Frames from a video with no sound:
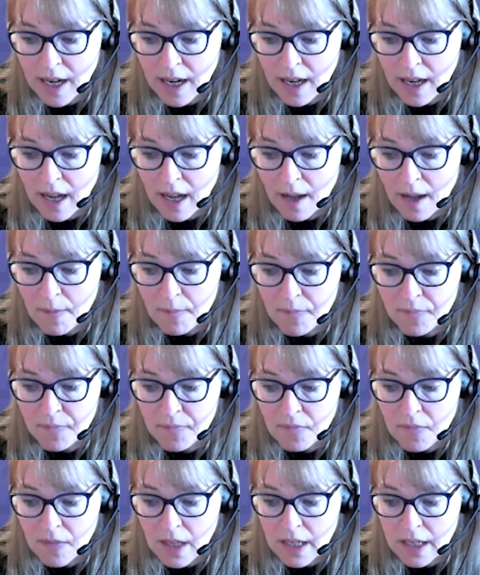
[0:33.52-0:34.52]

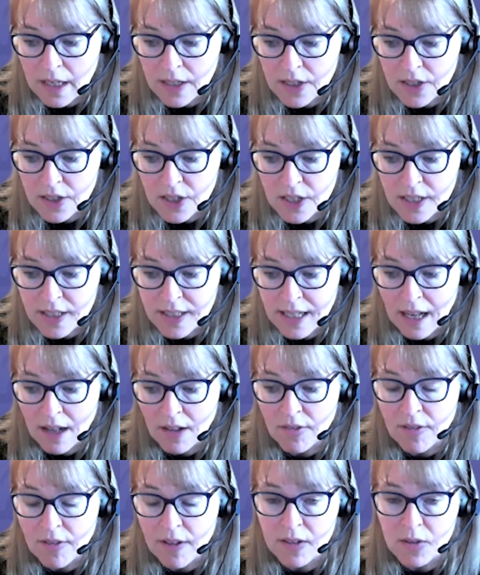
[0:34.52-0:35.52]
um, Indigenous
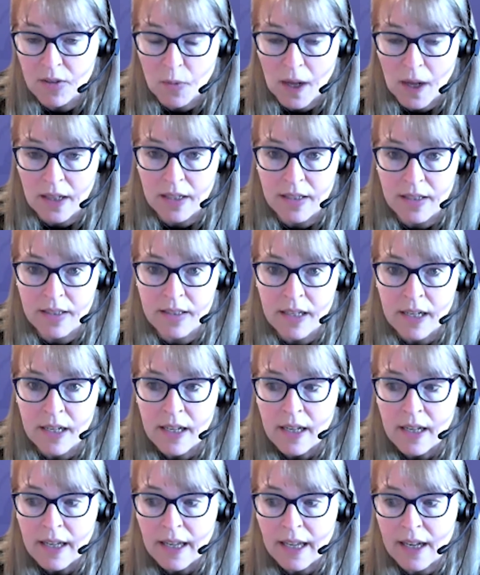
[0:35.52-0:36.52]
health as well as
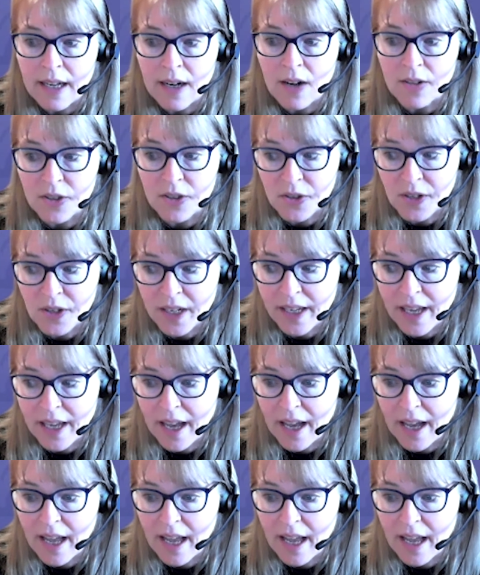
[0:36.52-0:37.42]
in Australia.